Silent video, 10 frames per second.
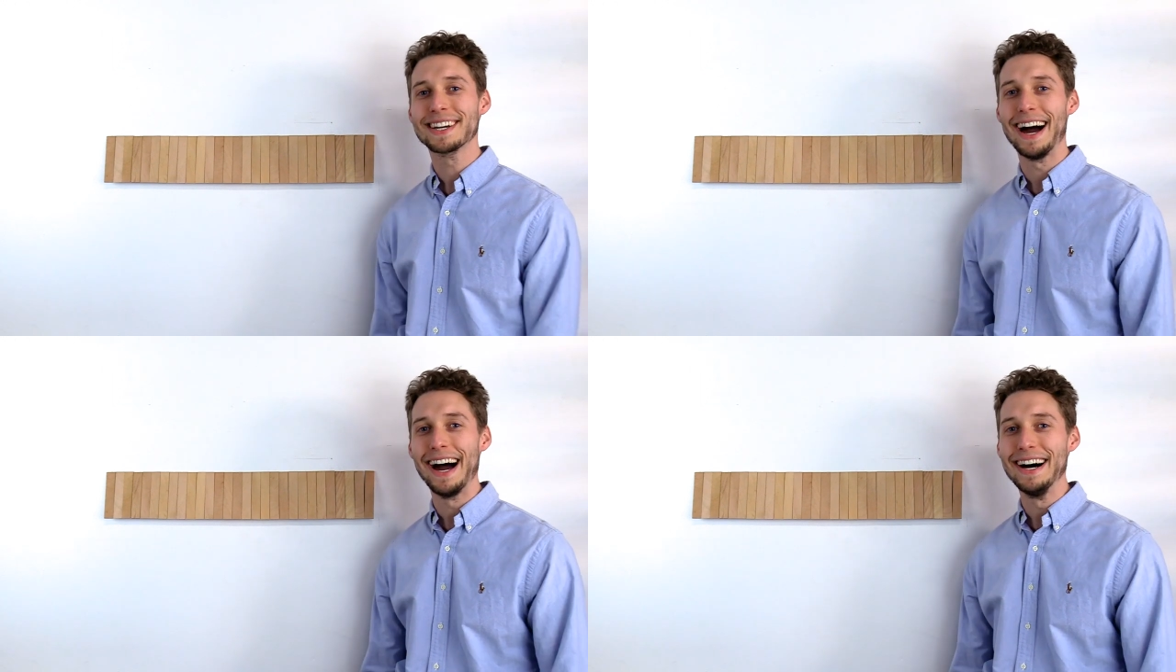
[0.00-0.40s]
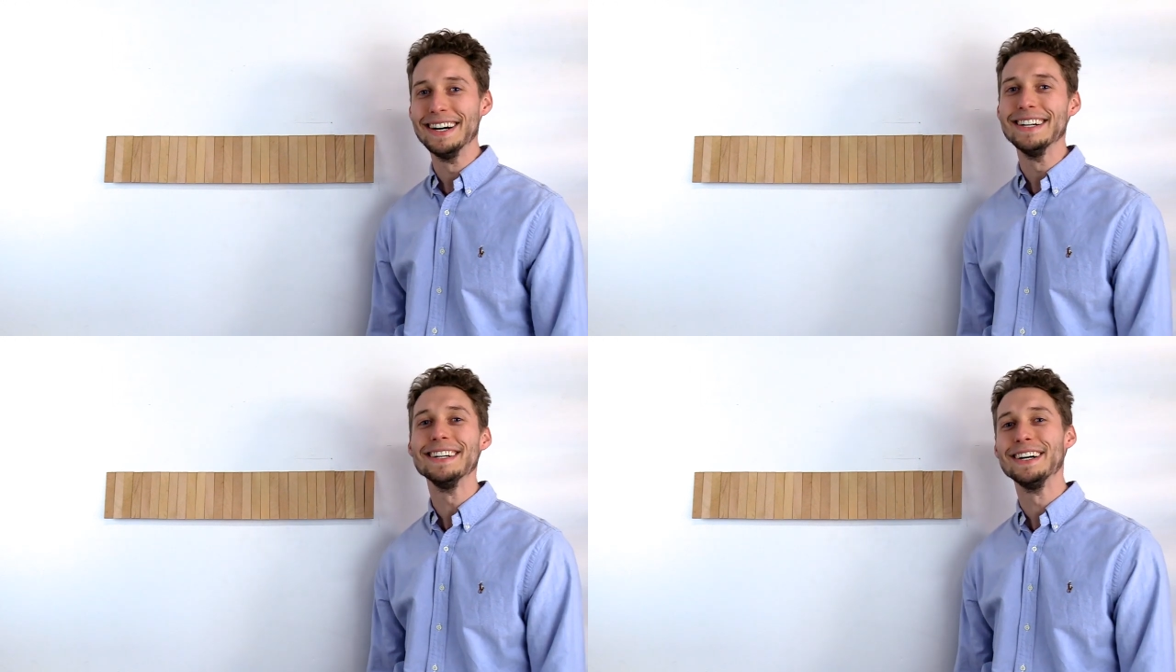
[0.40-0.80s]

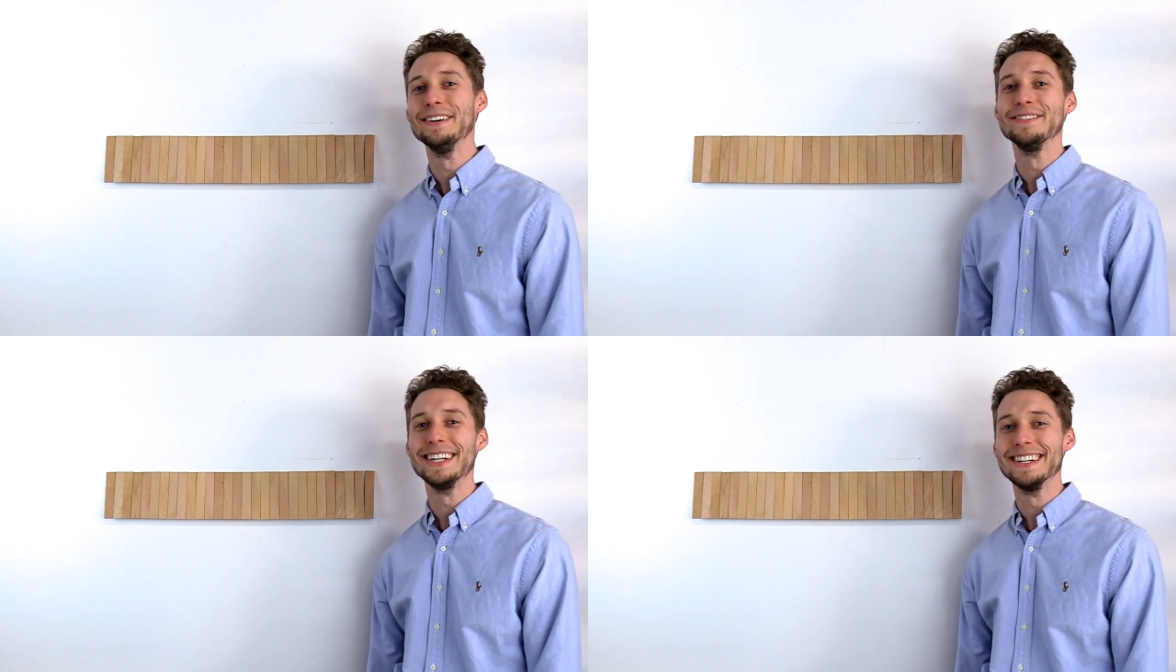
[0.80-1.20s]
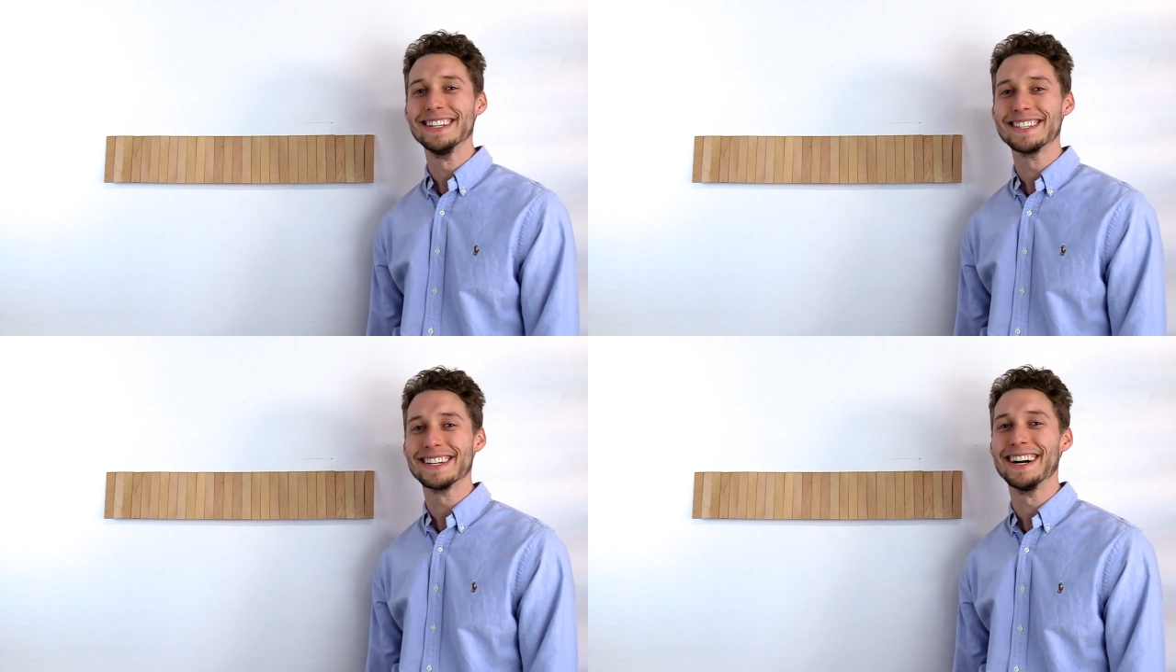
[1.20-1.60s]
Kyle. I'm here
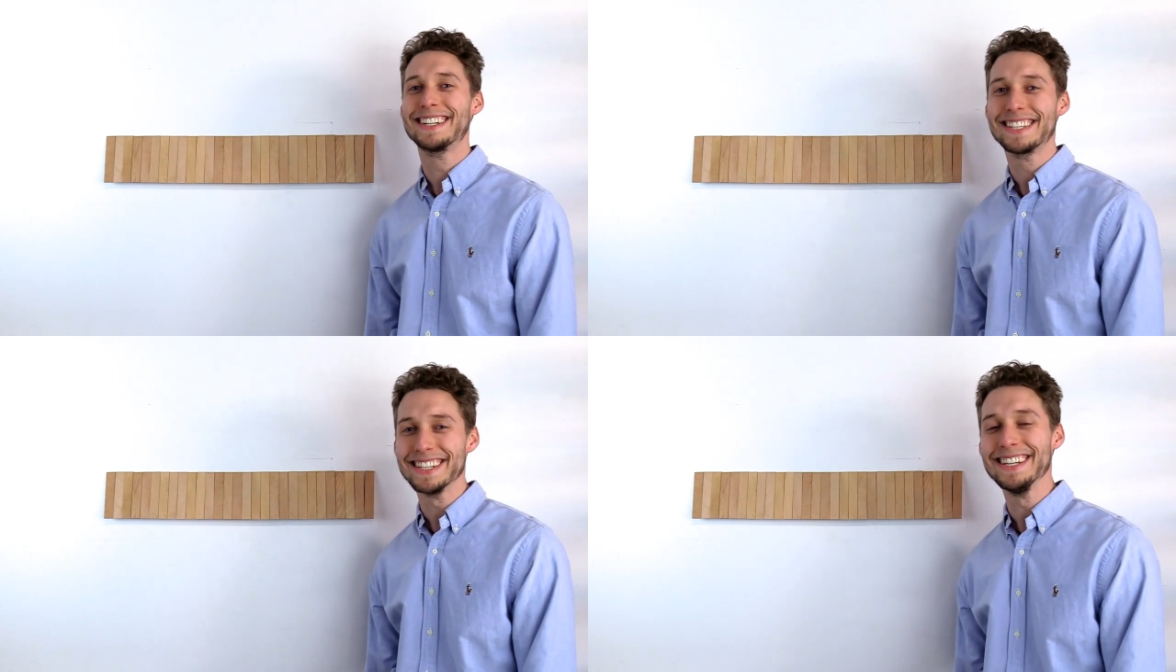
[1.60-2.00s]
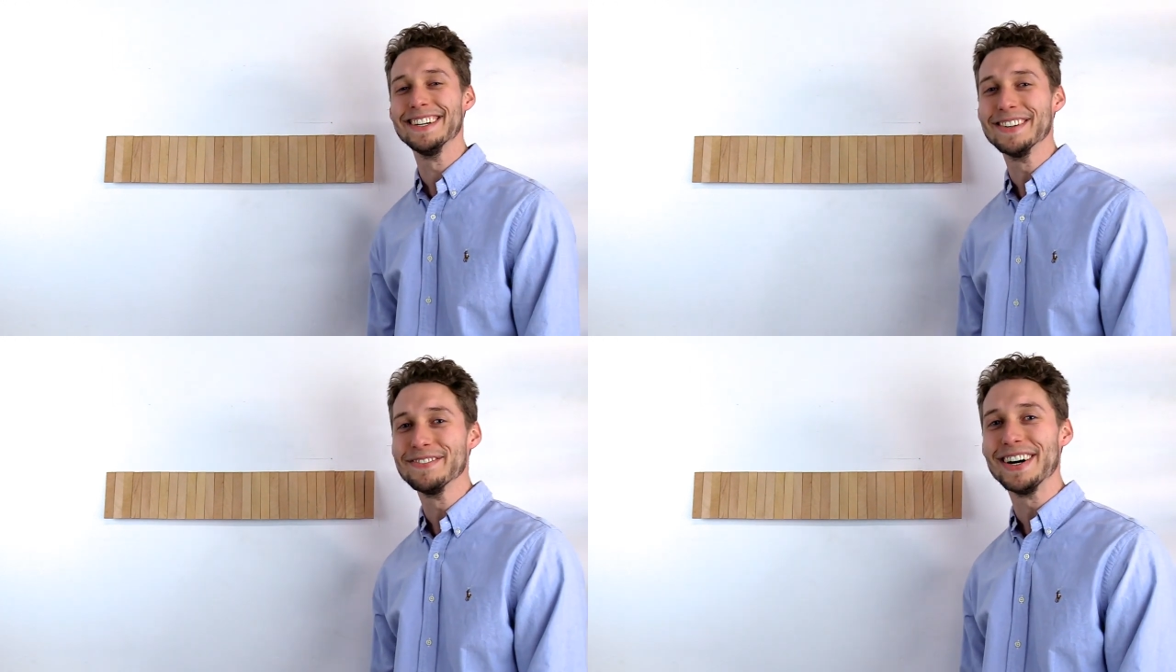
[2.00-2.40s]
to talk to
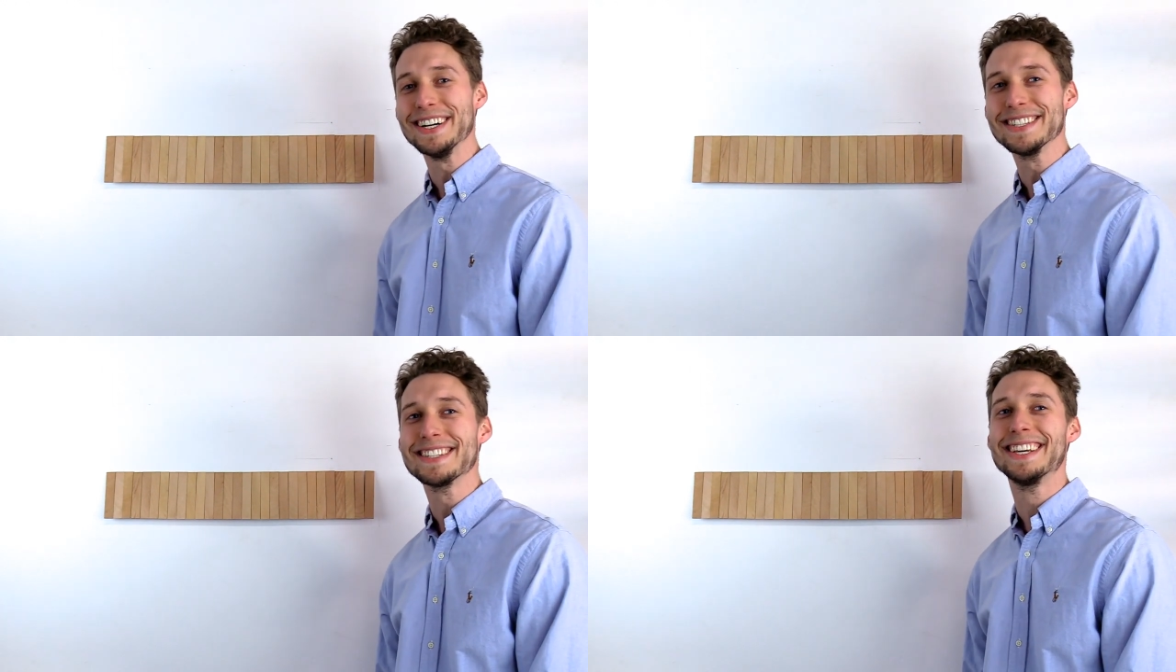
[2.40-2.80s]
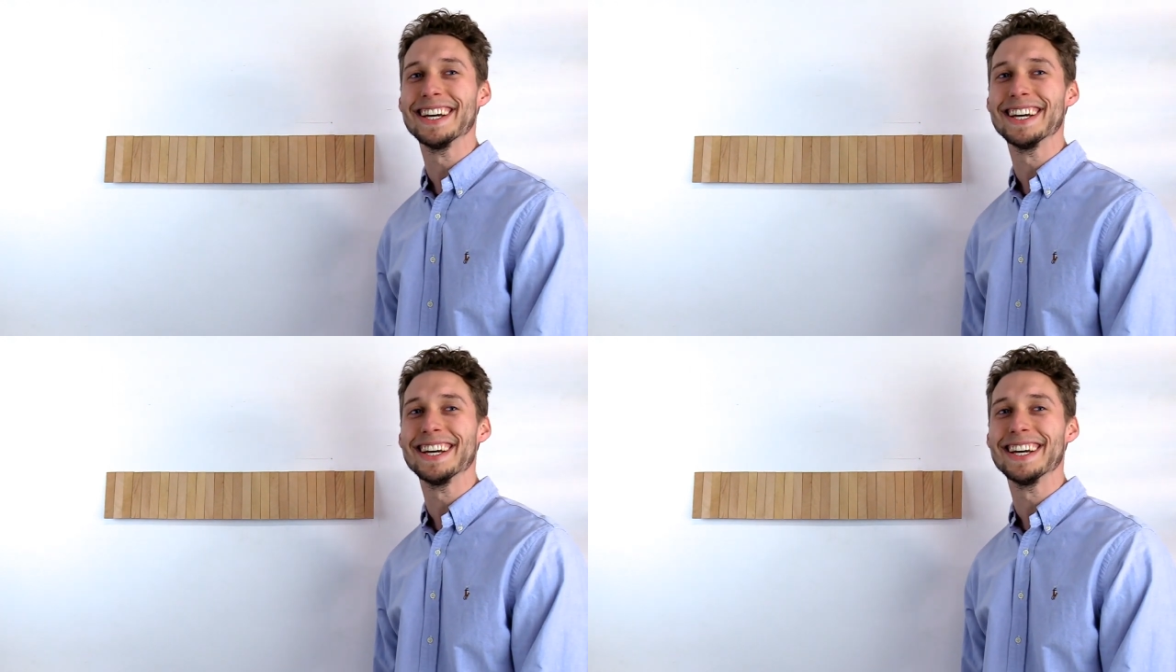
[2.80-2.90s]
you about